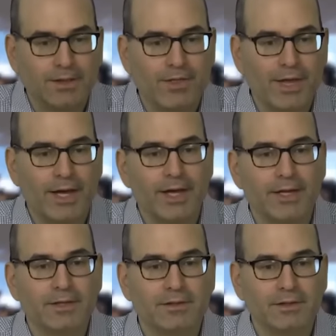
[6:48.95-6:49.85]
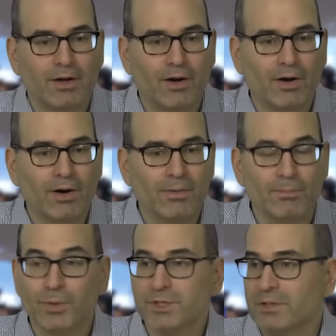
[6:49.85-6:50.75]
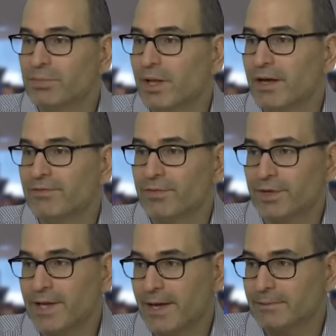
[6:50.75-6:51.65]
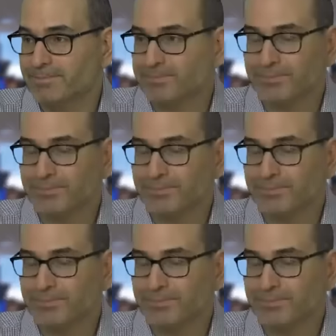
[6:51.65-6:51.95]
that are most in play for the day.